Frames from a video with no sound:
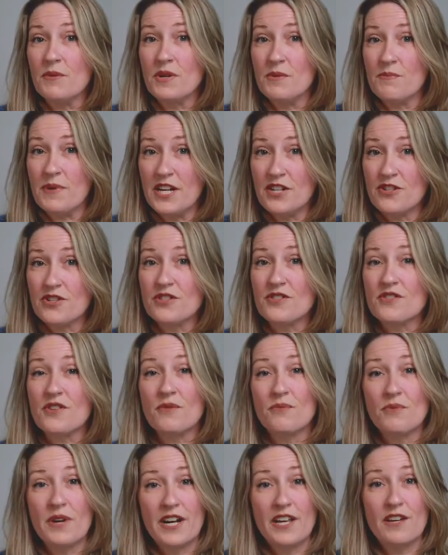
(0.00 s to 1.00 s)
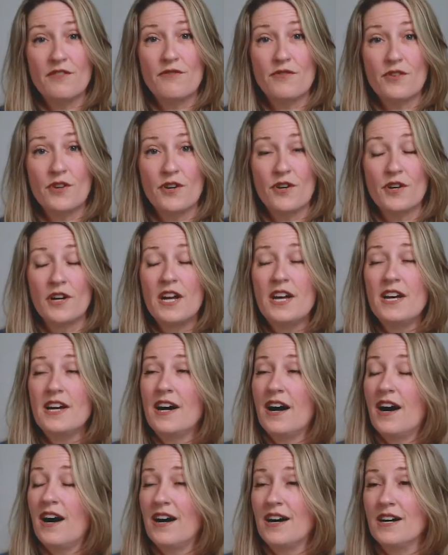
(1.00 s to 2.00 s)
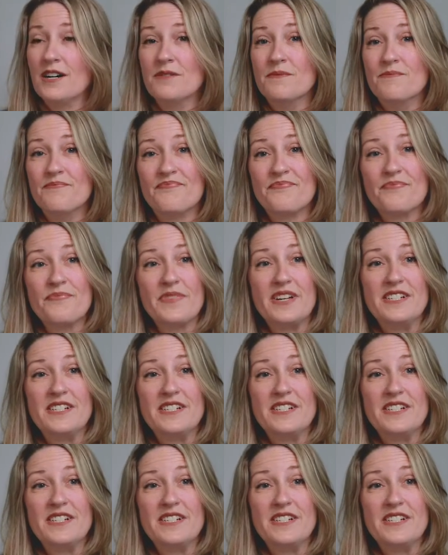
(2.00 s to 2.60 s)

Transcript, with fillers: when patients are ready for um,